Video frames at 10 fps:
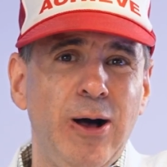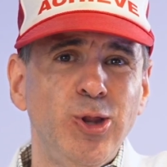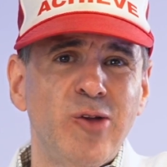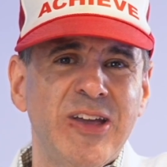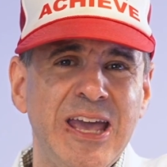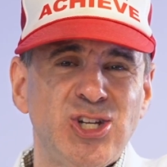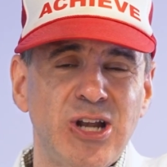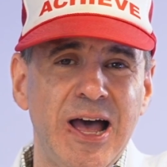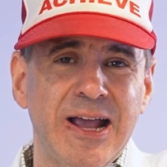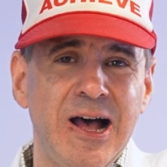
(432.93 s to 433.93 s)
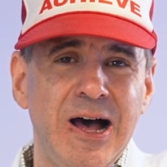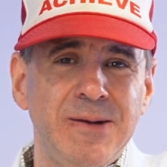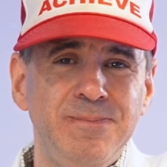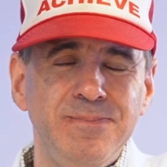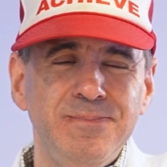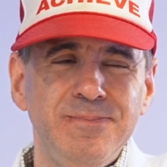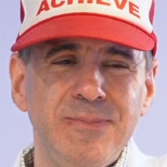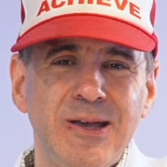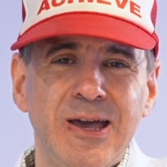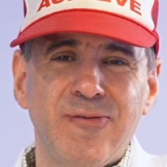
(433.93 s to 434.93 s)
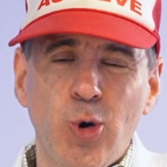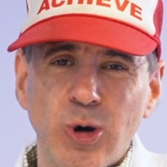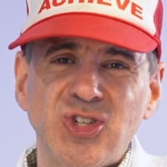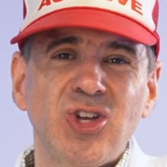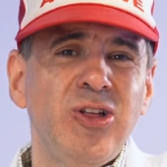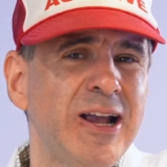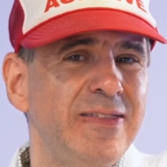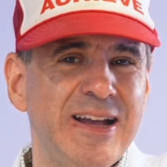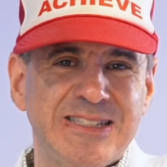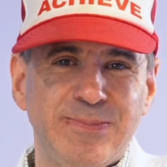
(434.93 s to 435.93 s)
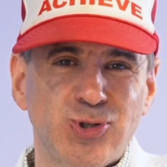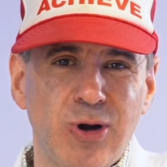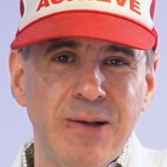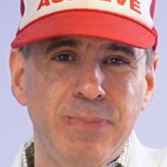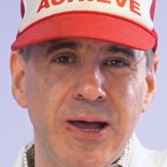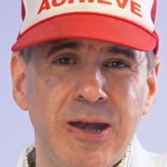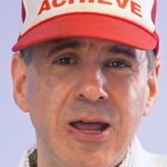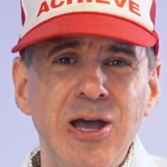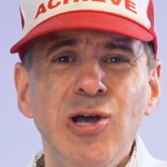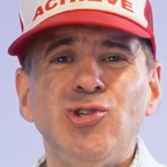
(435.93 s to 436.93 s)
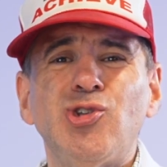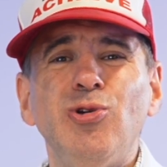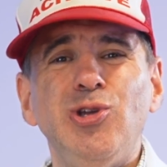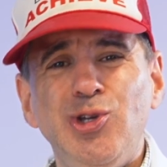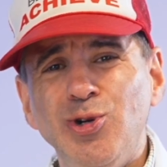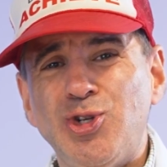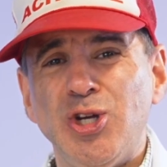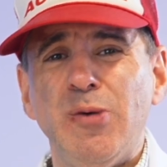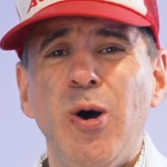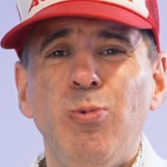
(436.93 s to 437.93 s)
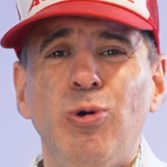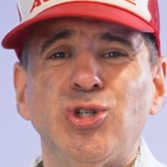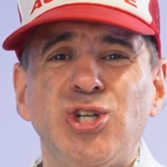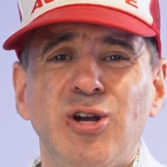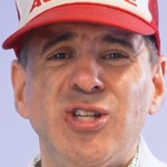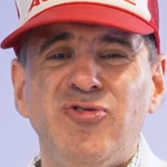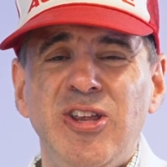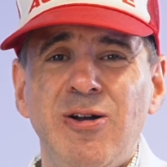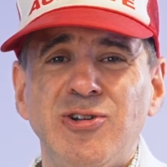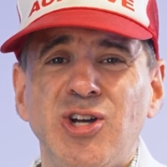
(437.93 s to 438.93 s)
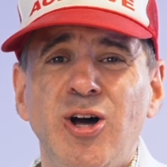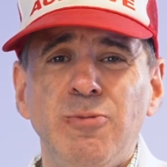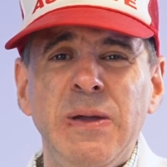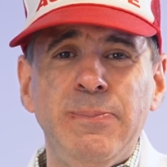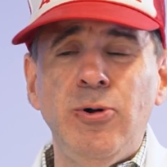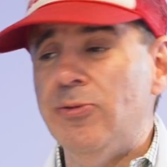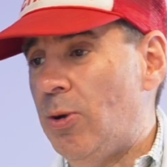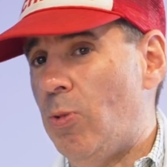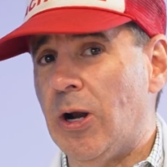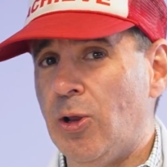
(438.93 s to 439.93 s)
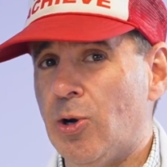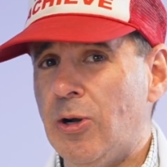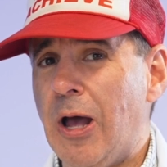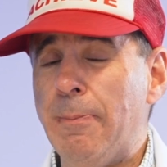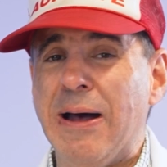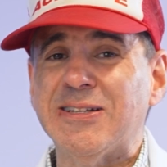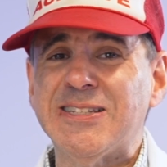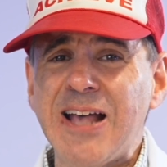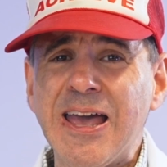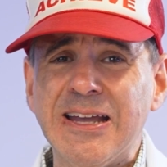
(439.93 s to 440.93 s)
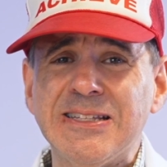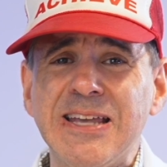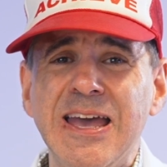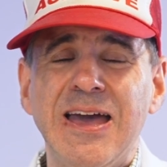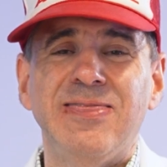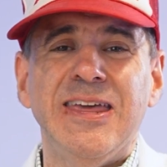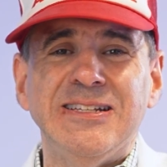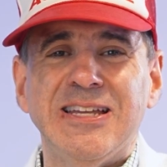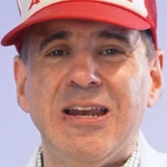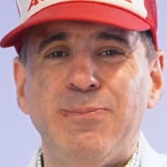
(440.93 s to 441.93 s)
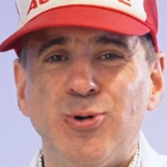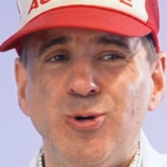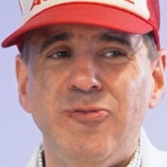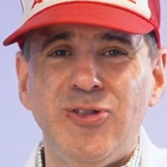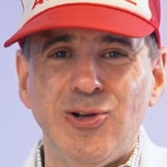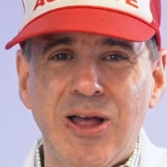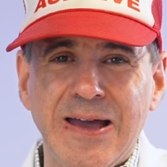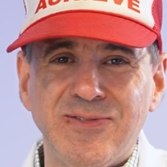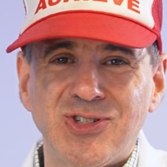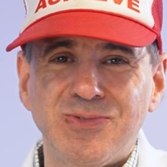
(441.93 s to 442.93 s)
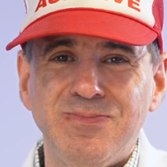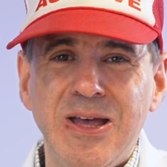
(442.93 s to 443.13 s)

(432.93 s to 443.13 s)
notification icon, and of course, click on that subscribe button so YouTube will share this video out to other people that want to learn about science and things that can improve their lives.